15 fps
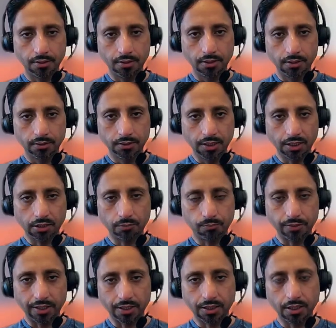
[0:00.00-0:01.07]
This
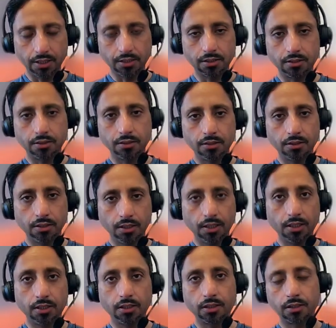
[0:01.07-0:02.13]
bracket
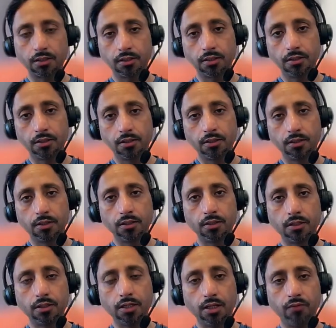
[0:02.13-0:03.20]
is
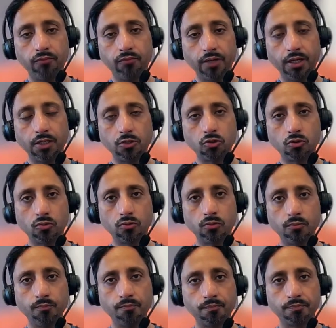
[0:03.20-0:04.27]
a way to
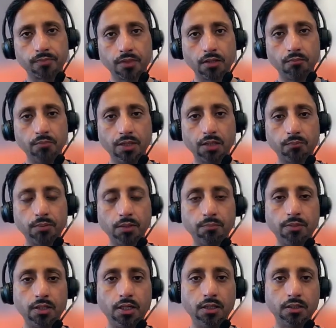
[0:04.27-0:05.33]
make people
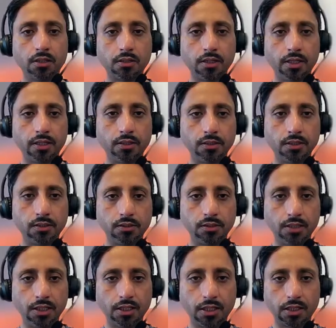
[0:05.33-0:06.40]
understand that
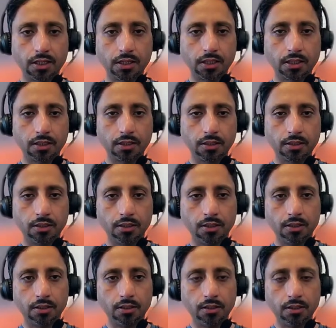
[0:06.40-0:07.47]
this
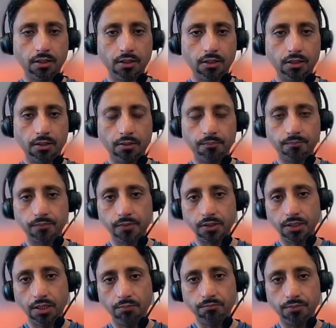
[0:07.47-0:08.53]

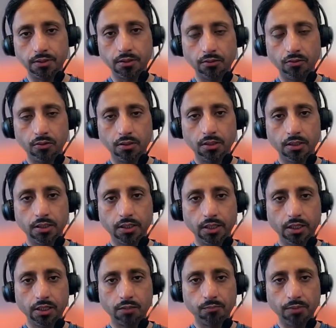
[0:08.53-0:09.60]
number
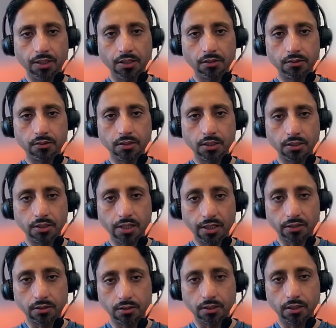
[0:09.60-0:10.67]
is being
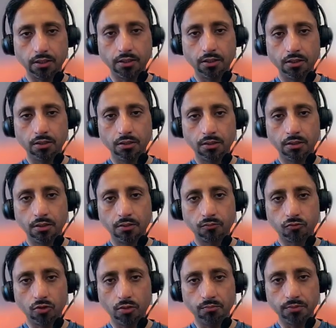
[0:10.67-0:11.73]
deducted
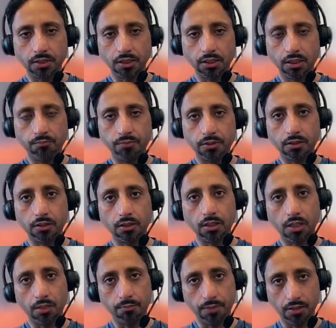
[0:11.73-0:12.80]
from the number
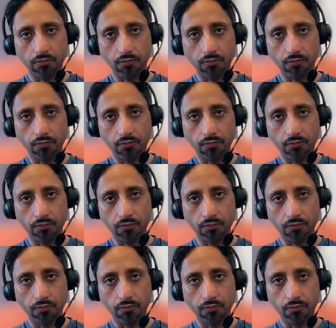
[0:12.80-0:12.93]
above.